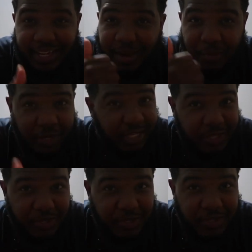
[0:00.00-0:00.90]
A couple
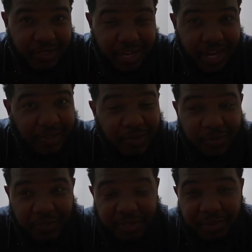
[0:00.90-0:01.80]
days ago, I had to
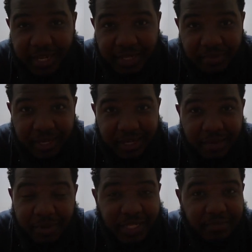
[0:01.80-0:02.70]
go to this place man,
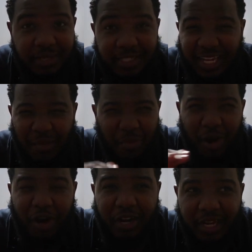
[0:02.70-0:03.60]
amazing place, like a
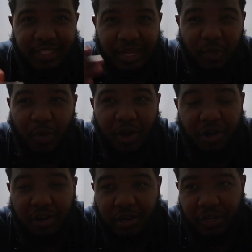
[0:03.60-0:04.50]
park, it's like
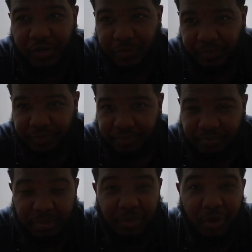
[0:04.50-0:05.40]
water, you know,
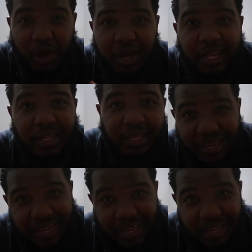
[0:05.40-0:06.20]
people running,